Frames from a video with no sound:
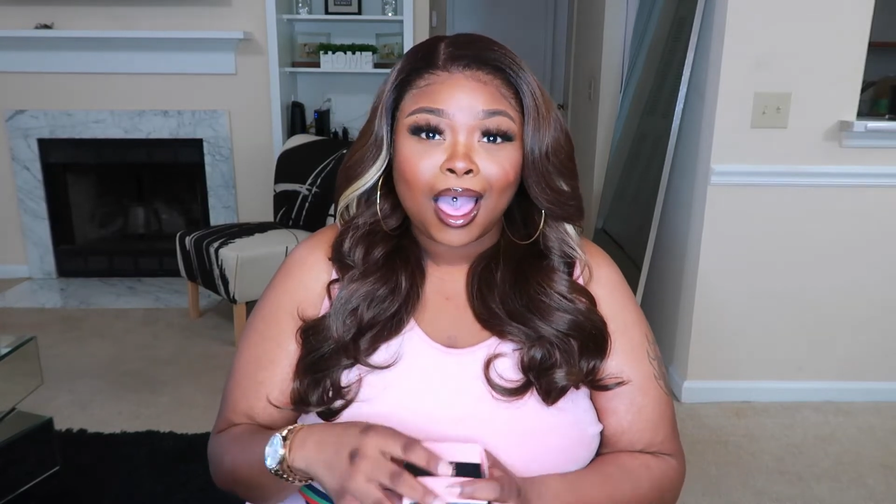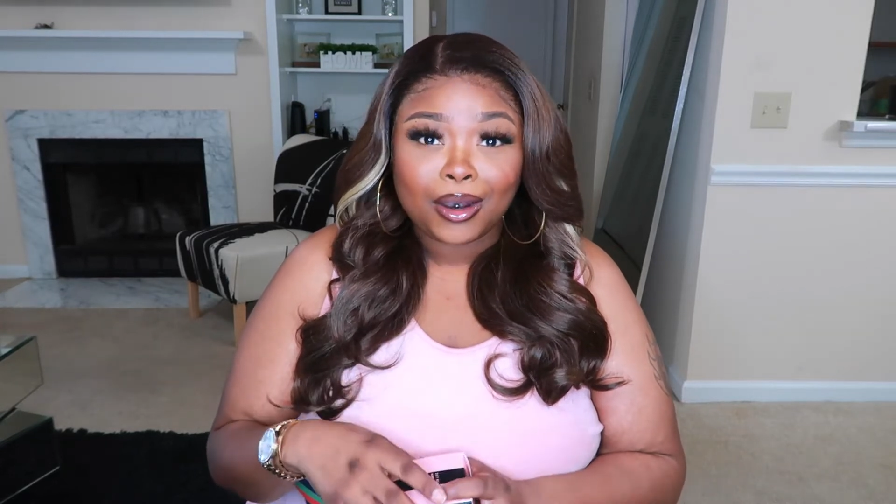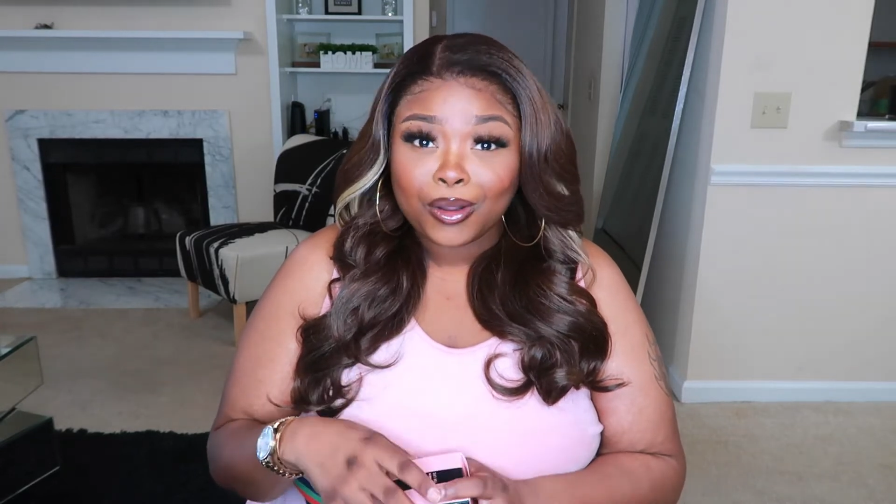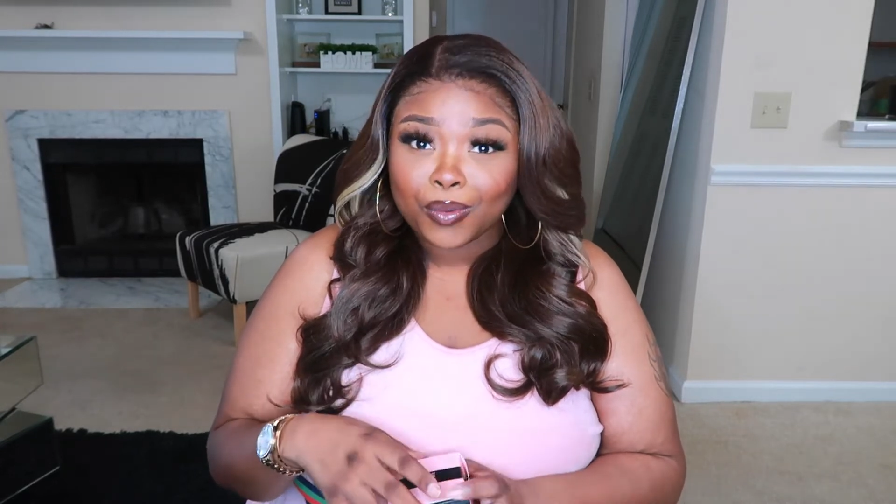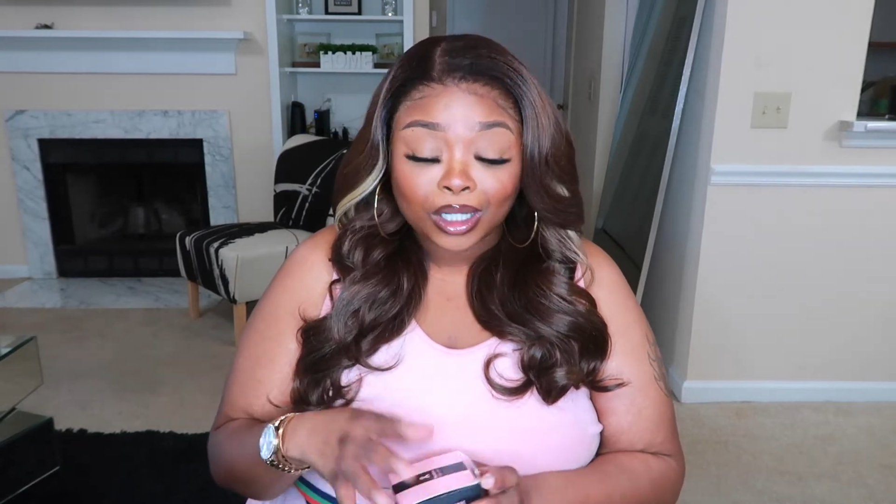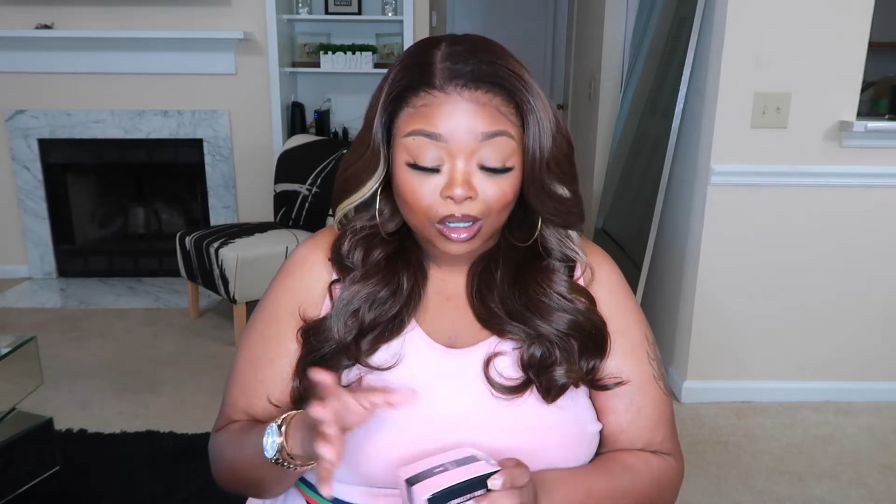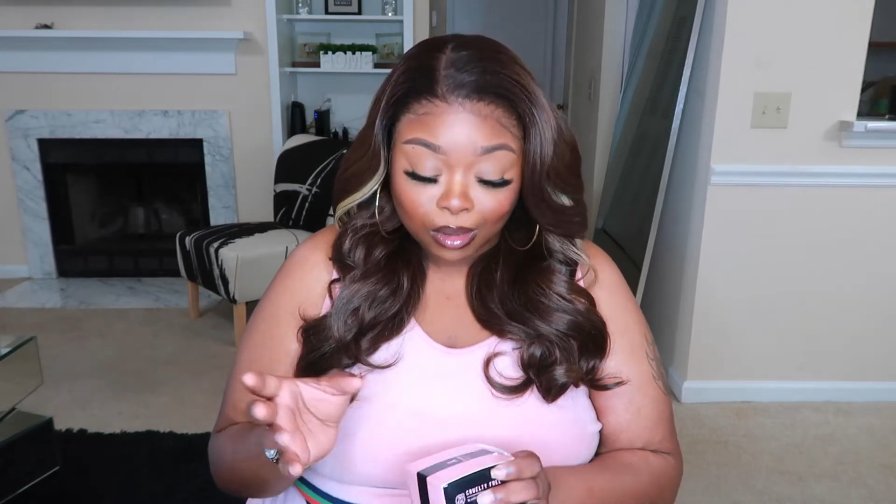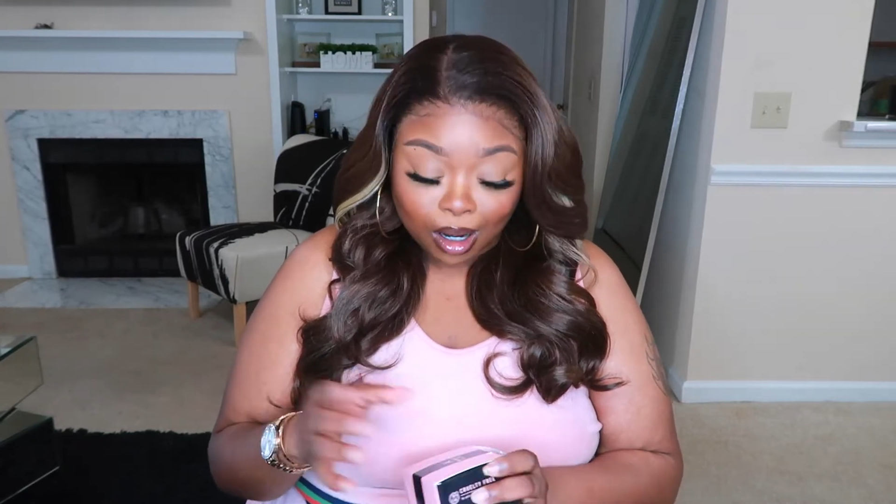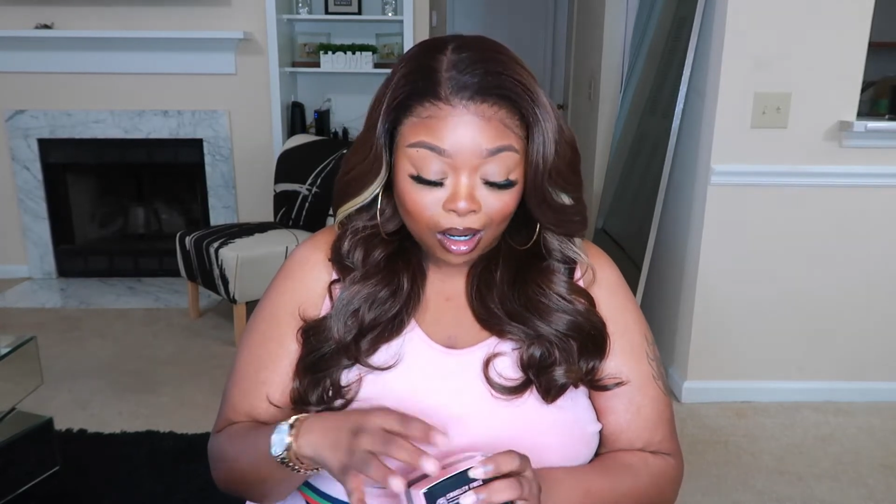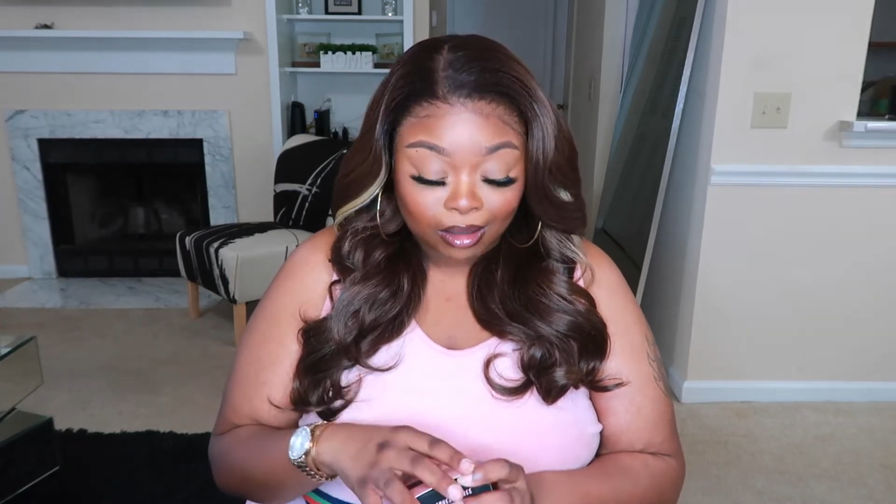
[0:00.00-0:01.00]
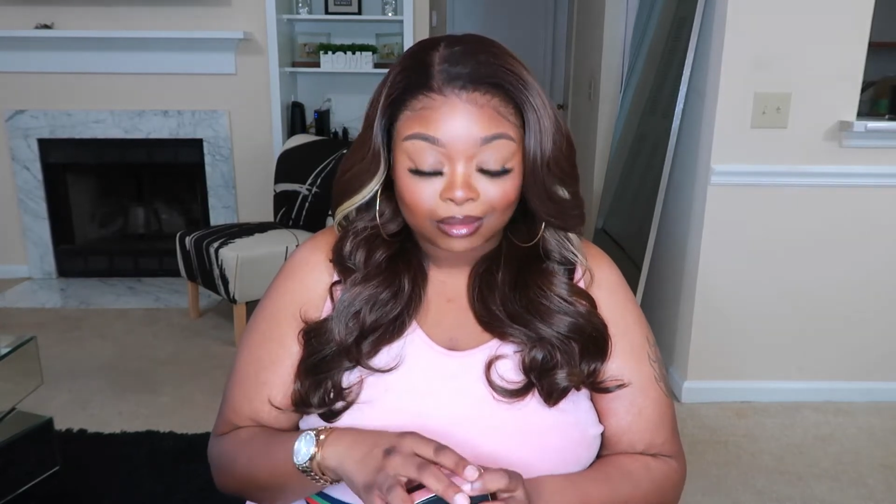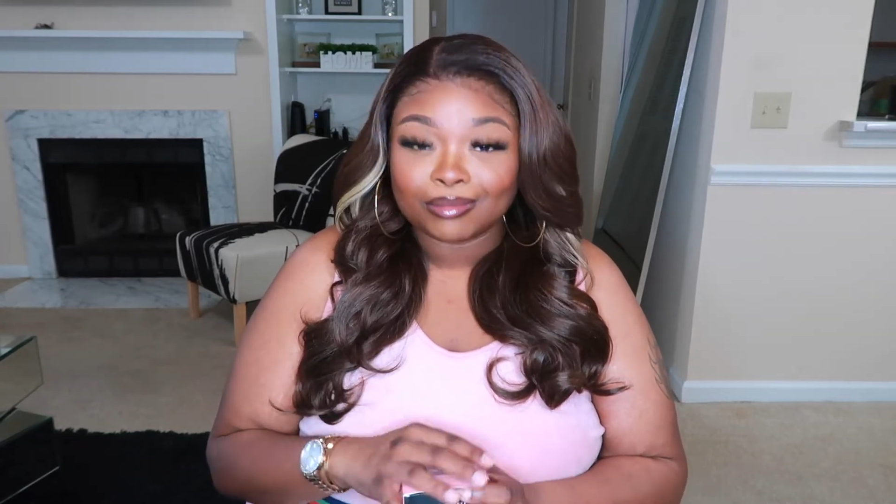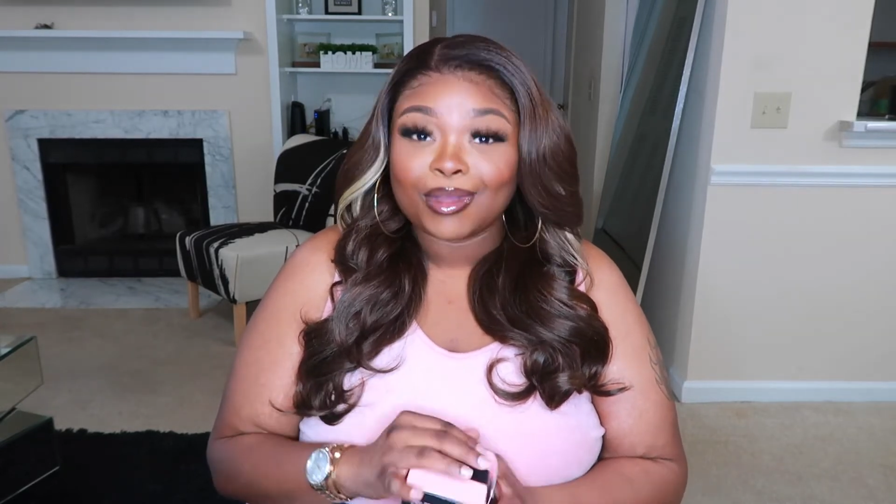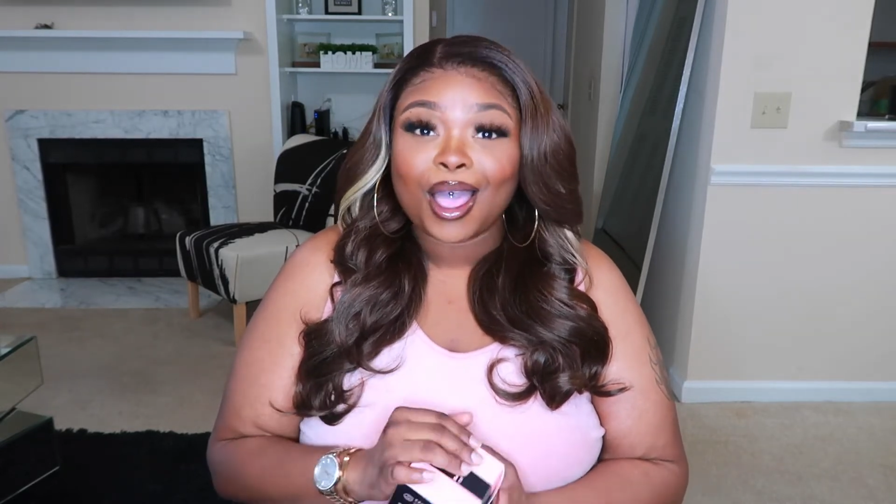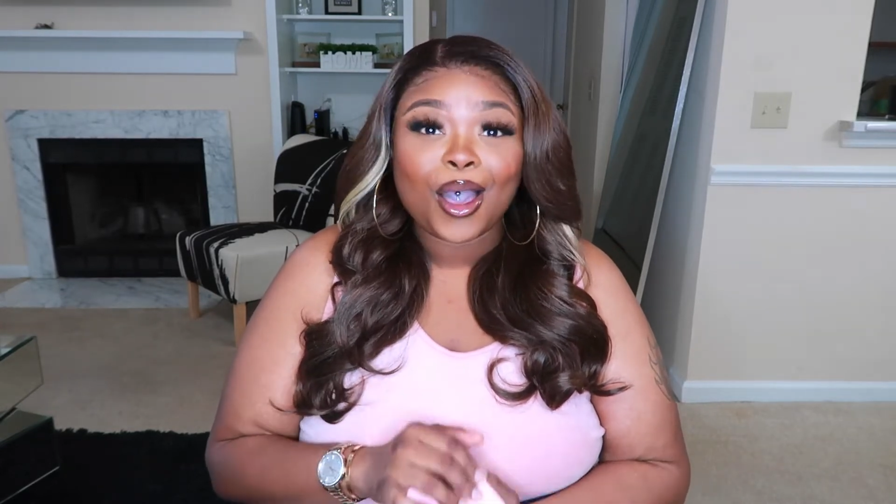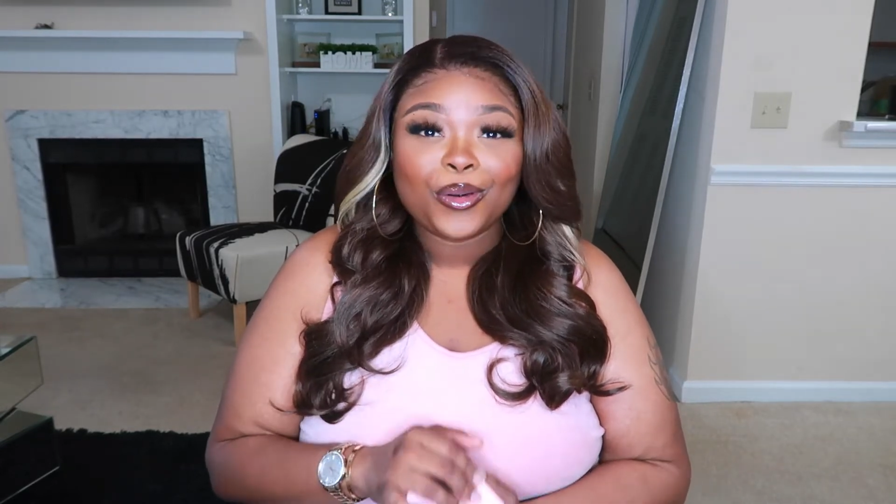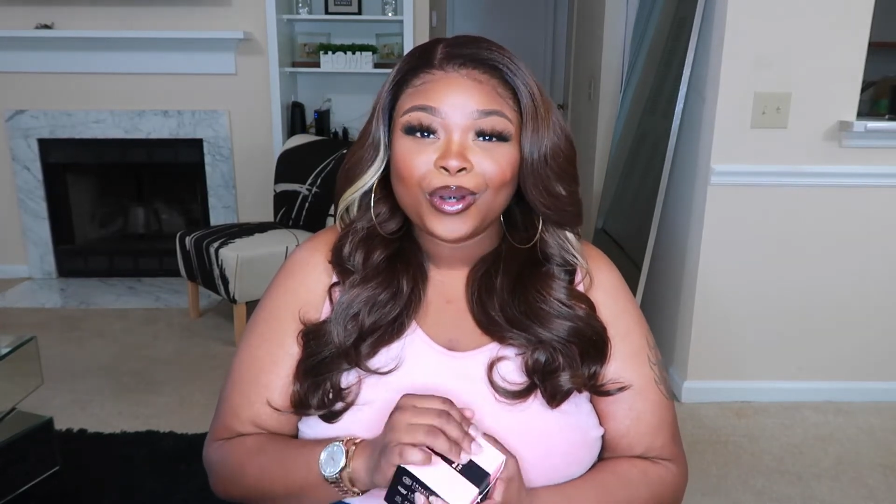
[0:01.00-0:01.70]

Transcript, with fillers: I don't wear no bra. I